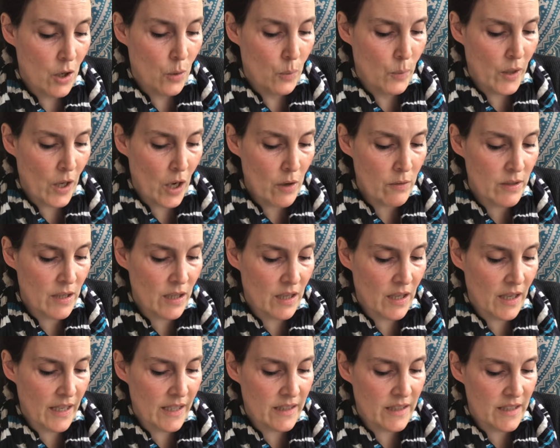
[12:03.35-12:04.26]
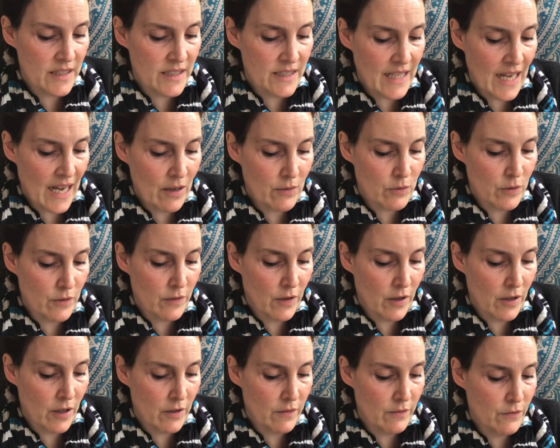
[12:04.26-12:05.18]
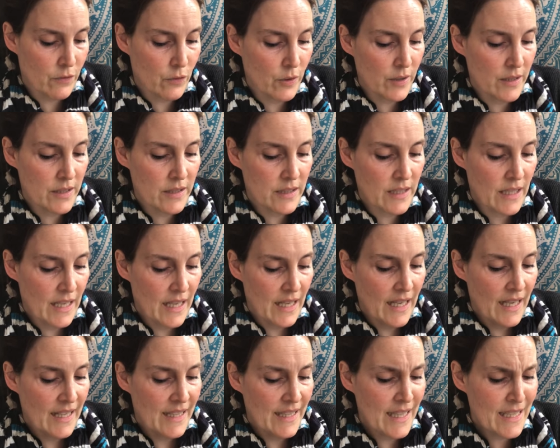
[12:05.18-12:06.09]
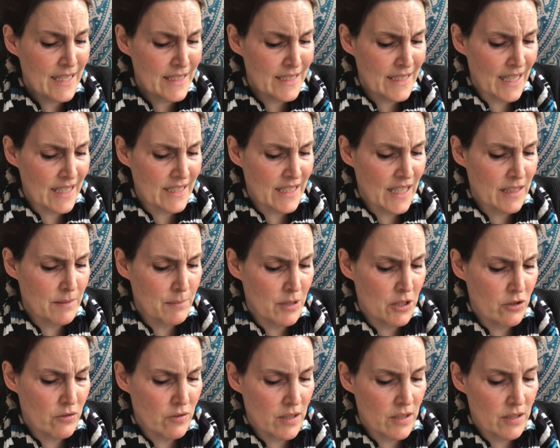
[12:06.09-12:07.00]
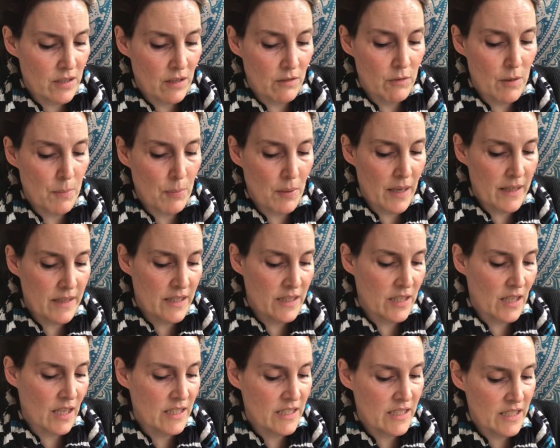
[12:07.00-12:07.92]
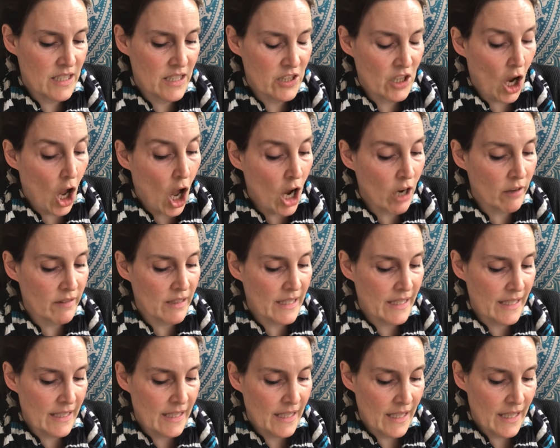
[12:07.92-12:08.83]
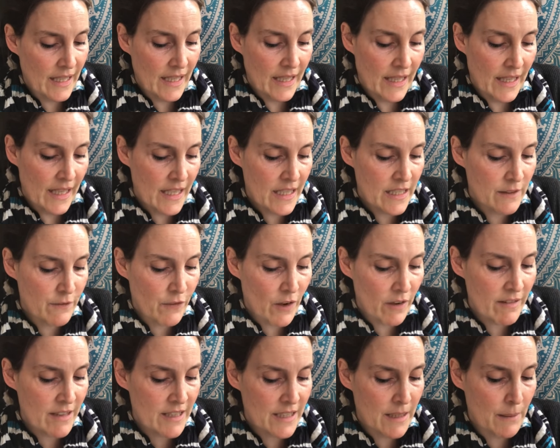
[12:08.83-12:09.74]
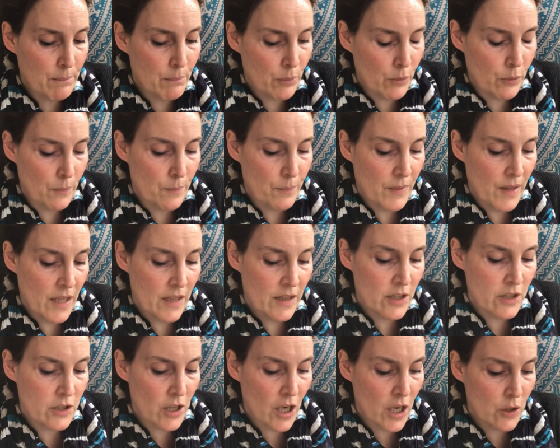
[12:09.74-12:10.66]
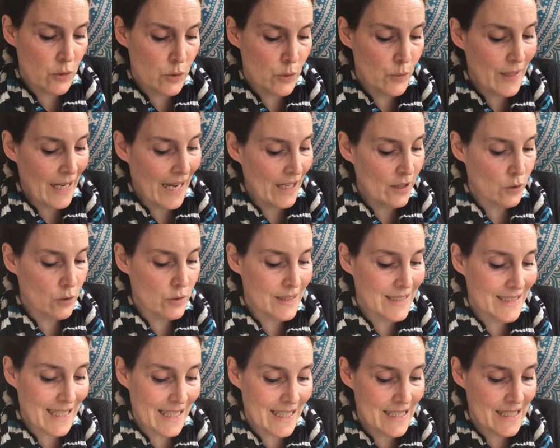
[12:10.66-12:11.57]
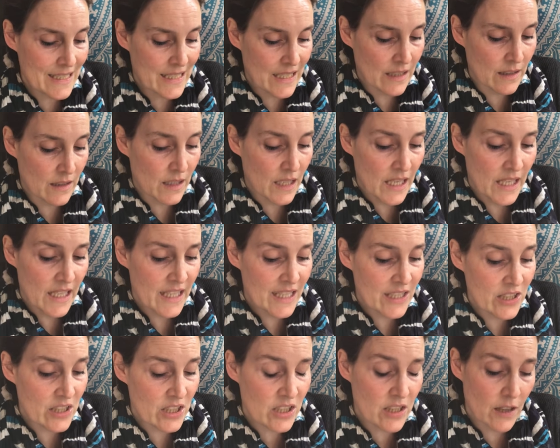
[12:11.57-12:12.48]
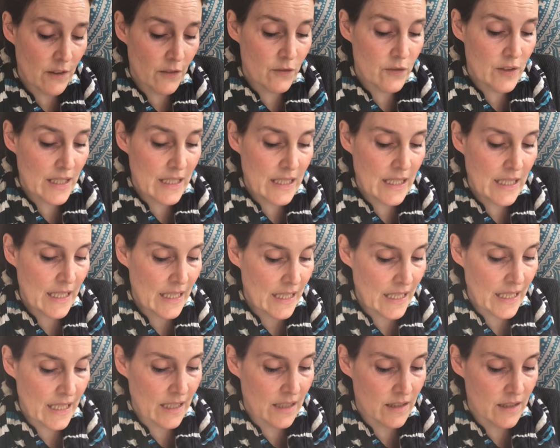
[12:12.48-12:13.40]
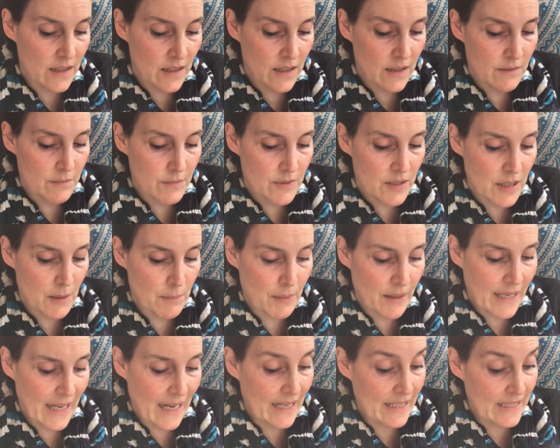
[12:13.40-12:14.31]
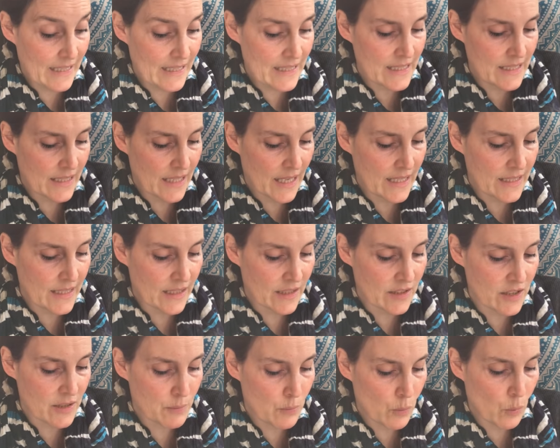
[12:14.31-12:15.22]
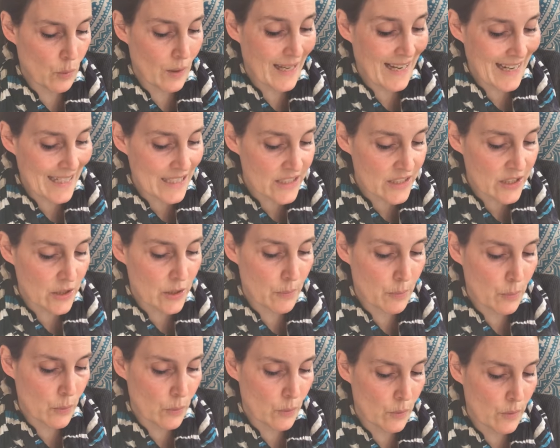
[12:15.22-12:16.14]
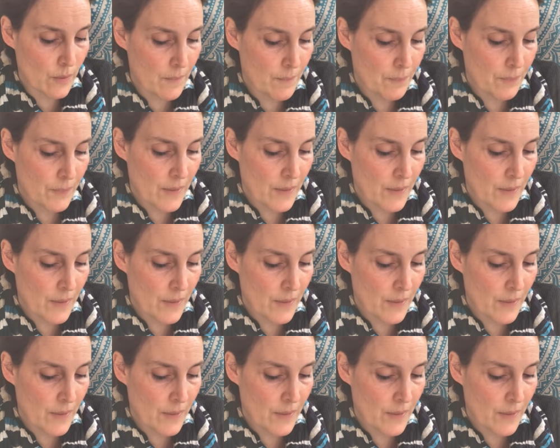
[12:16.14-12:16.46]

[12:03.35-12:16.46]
"We only like the sound of her own voice." "Yes, yes, headmistress," replied the science teacher hurriedly. "It's very simple. The child who cannot stay still is stuffed in here," she began, indicating a small hatch in the ball.